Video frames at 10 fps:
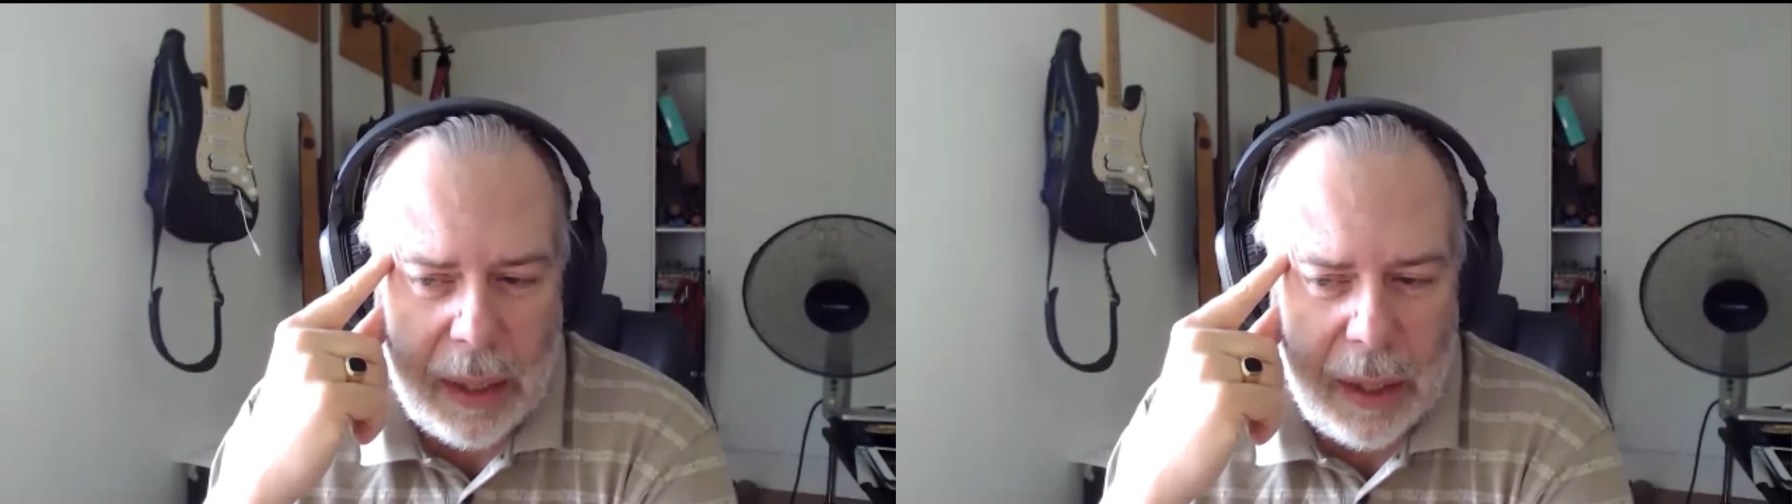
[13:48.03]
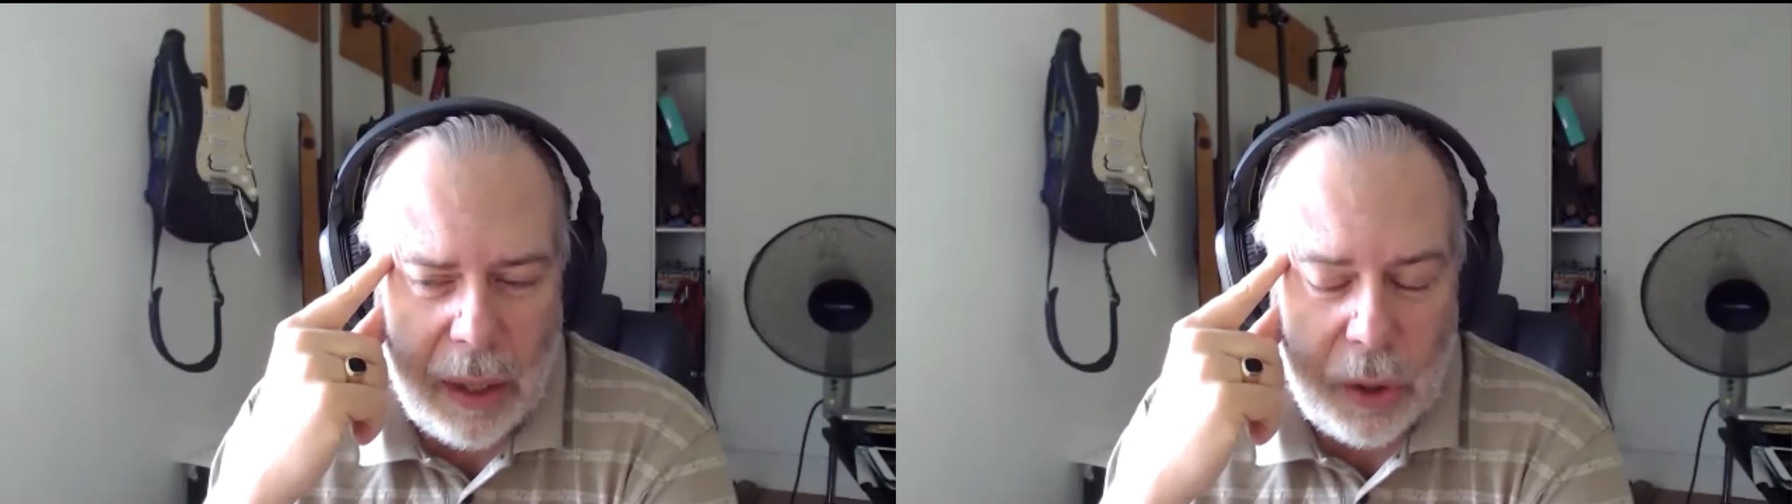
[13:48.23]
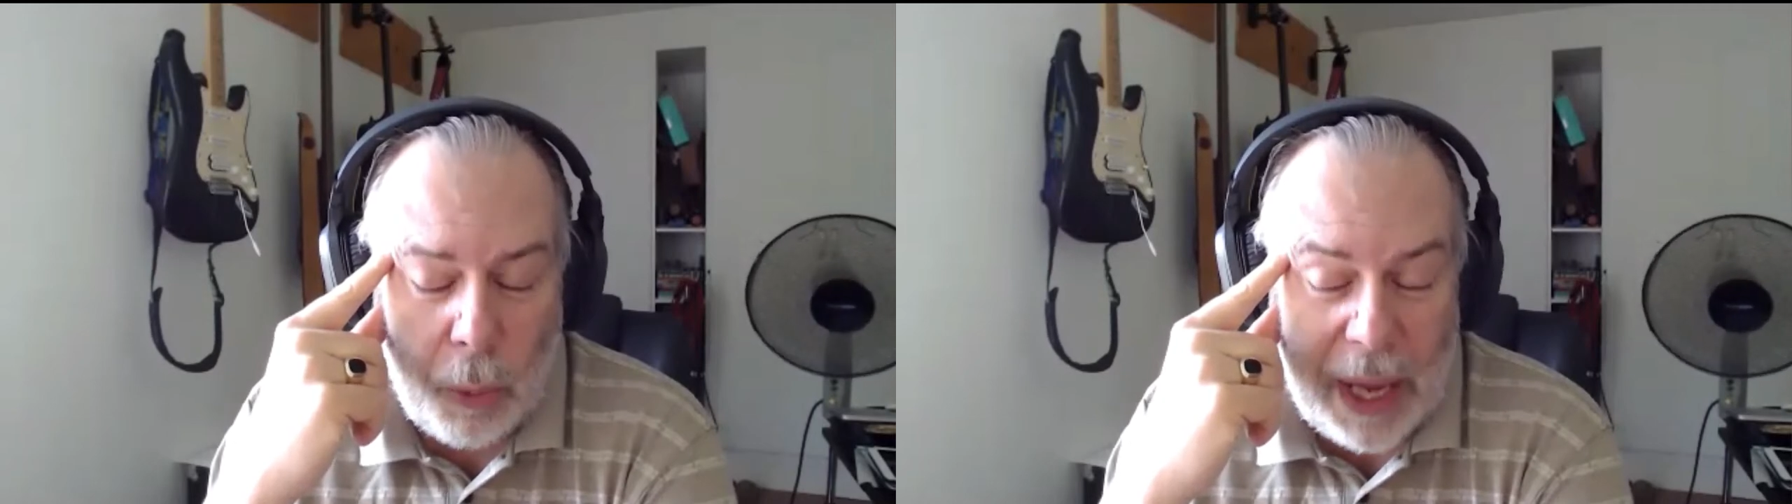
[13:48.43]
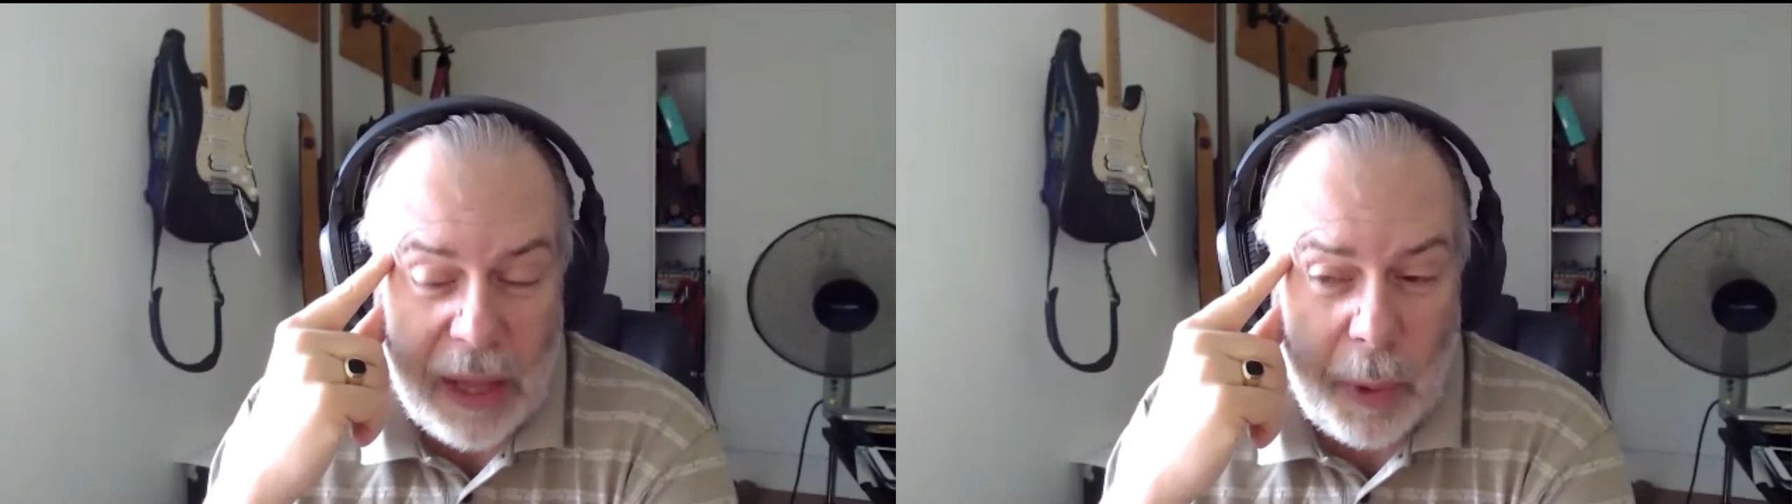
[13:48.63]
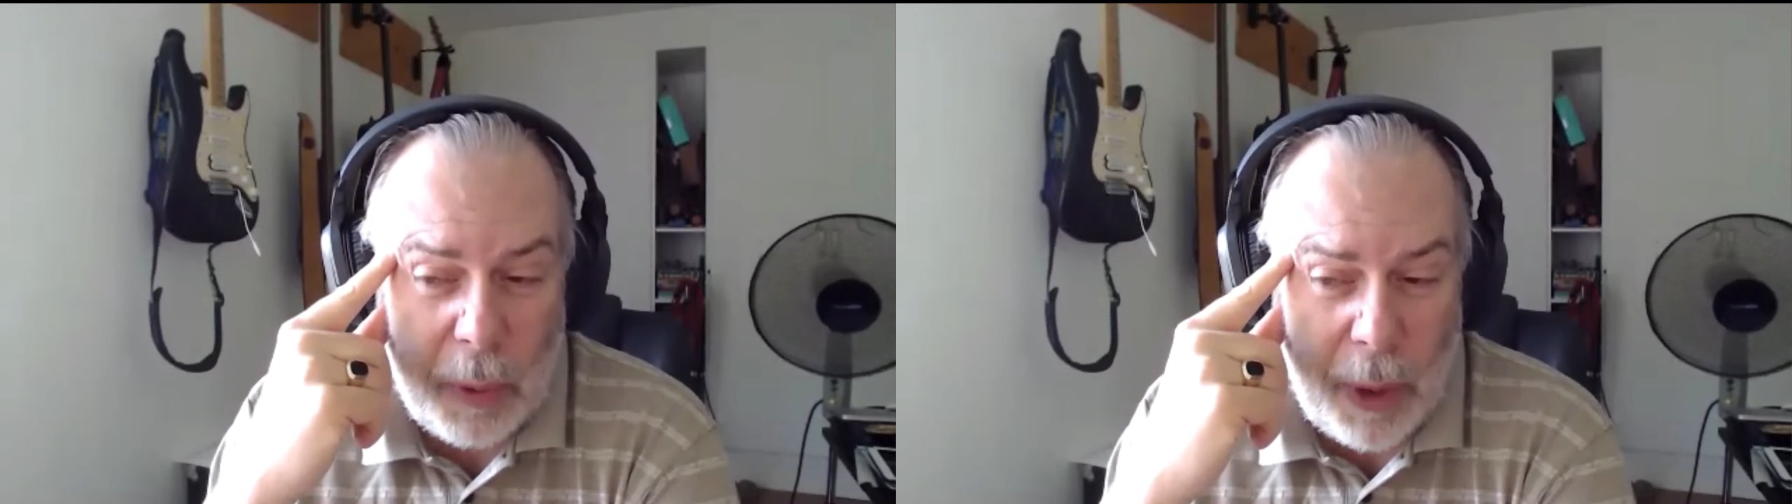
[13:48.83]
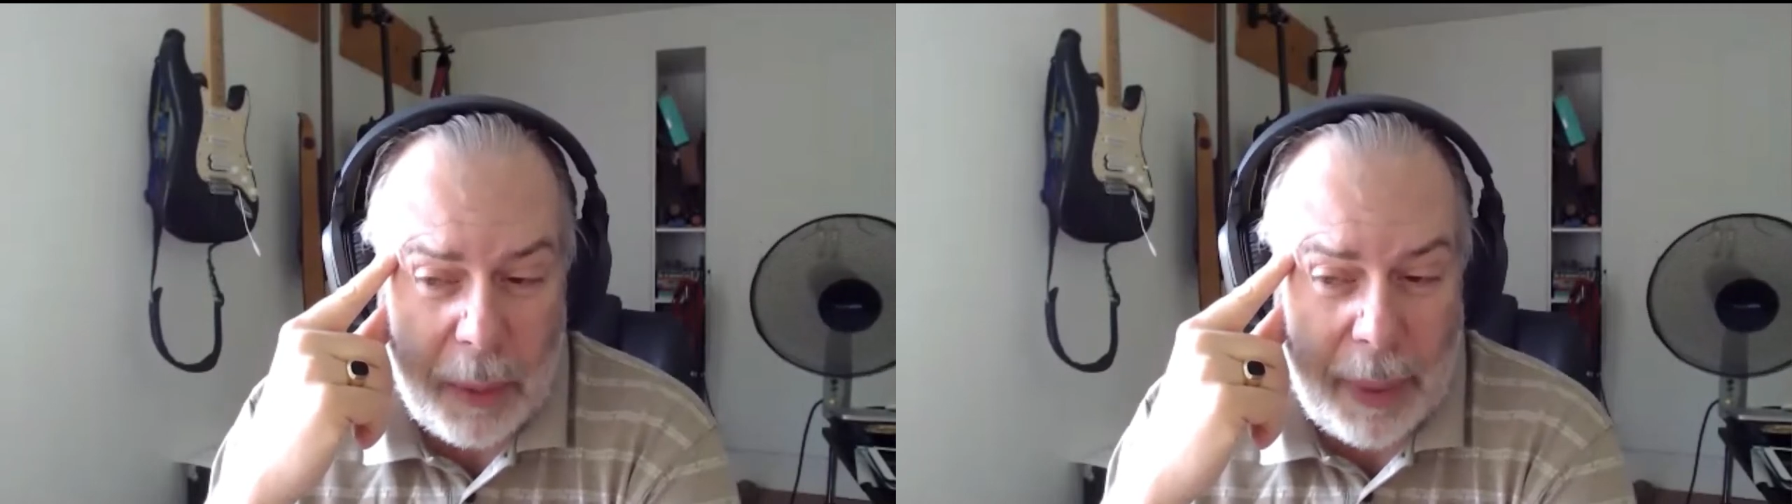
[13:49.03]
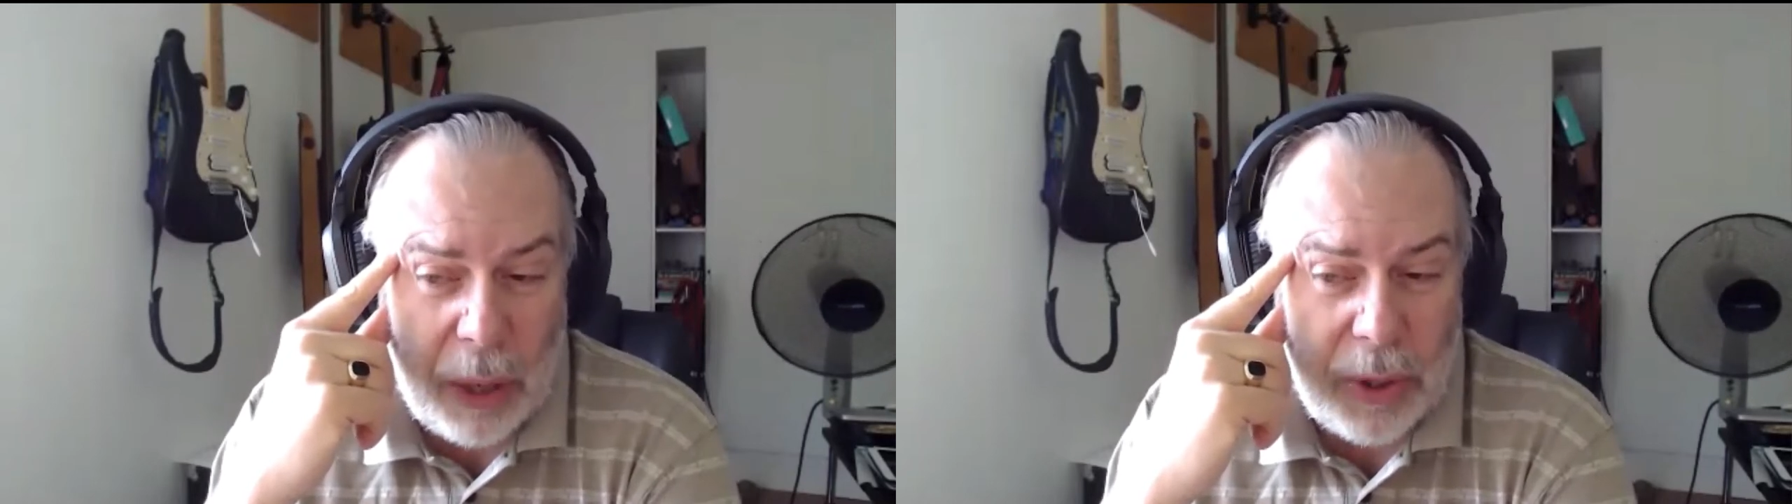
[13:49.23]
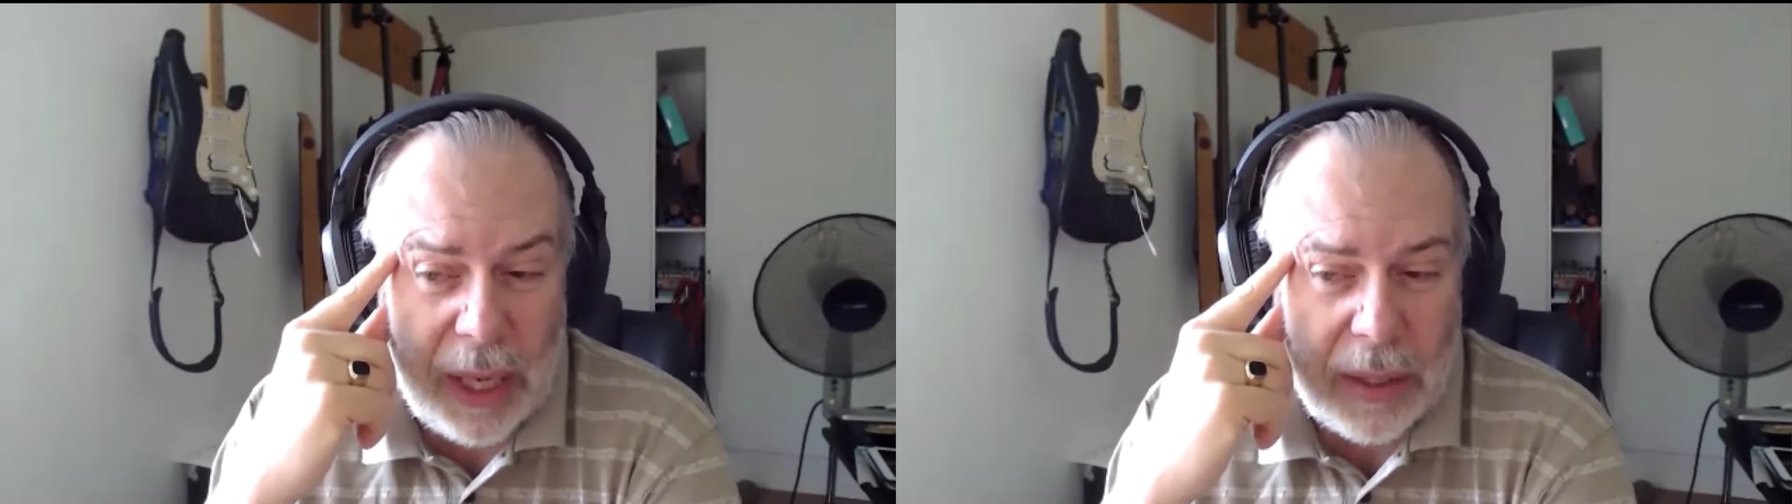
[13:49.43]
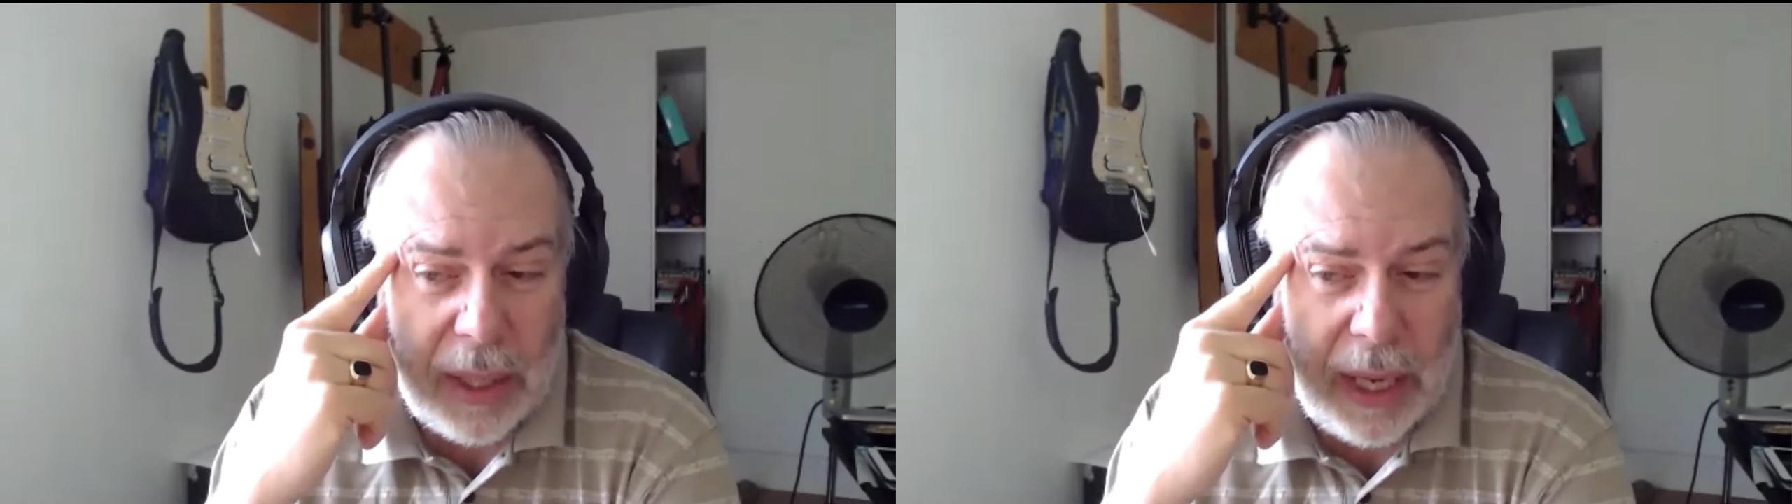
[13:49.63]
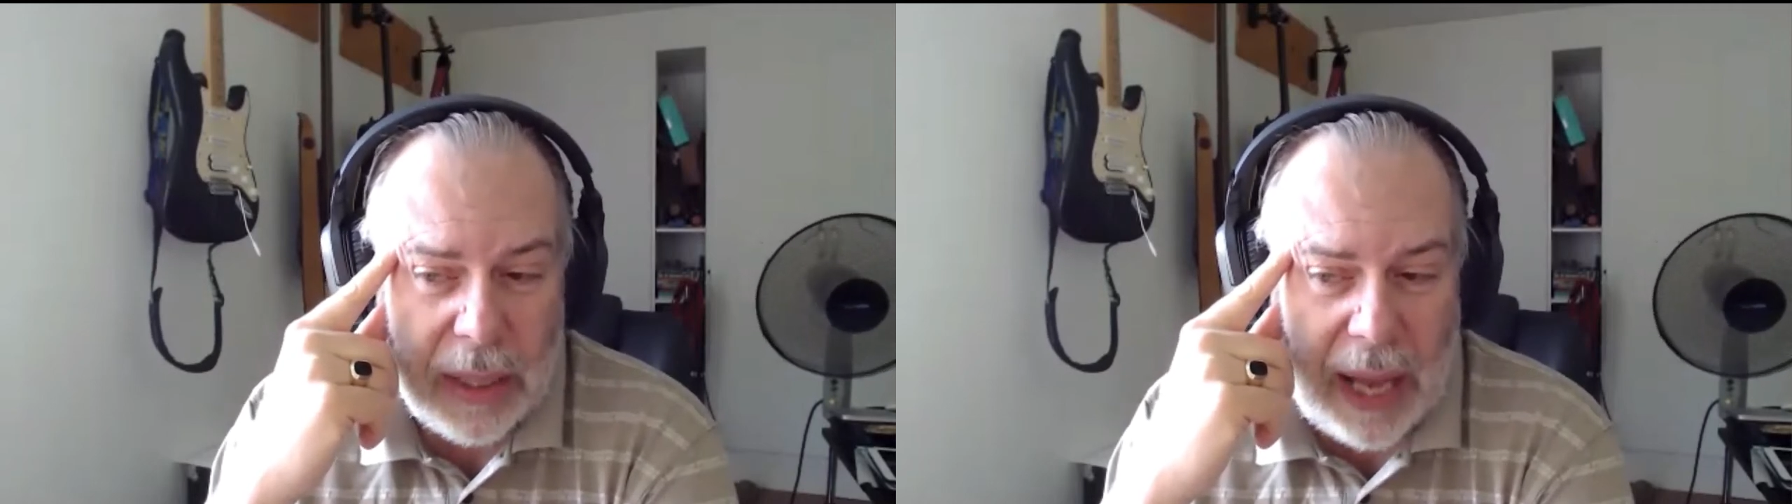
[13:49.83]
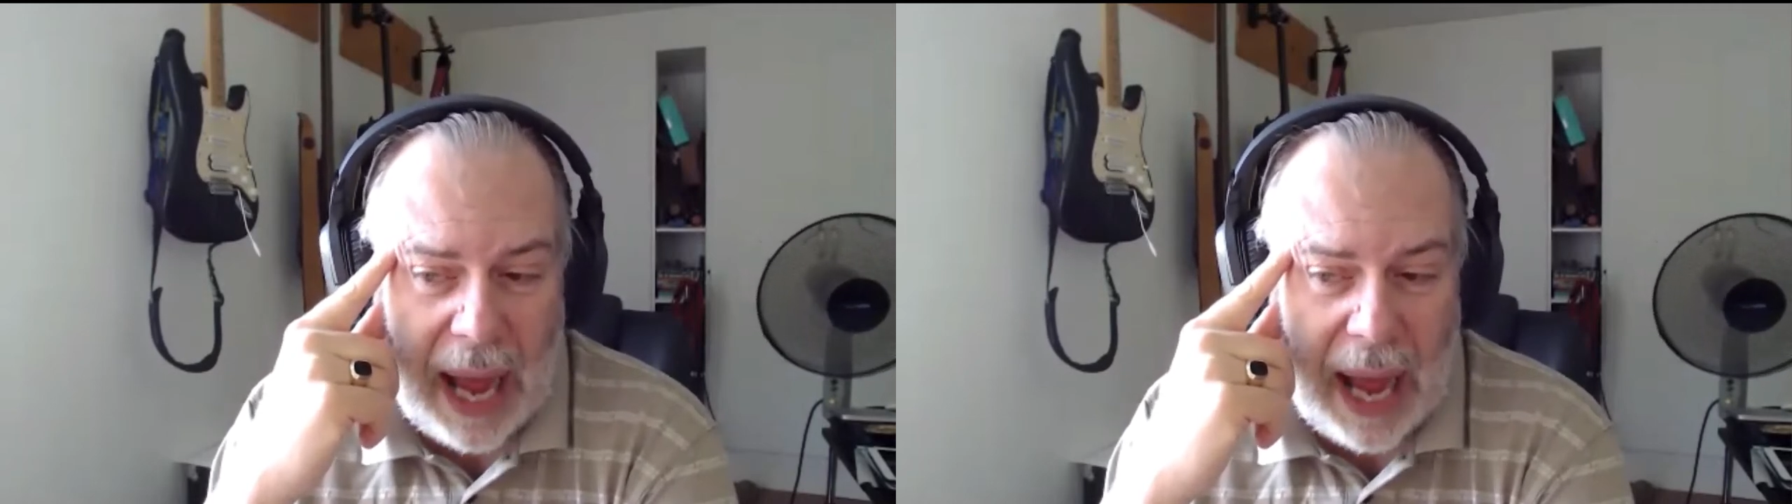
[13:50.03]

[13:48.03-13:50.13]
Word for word: way that we went about this is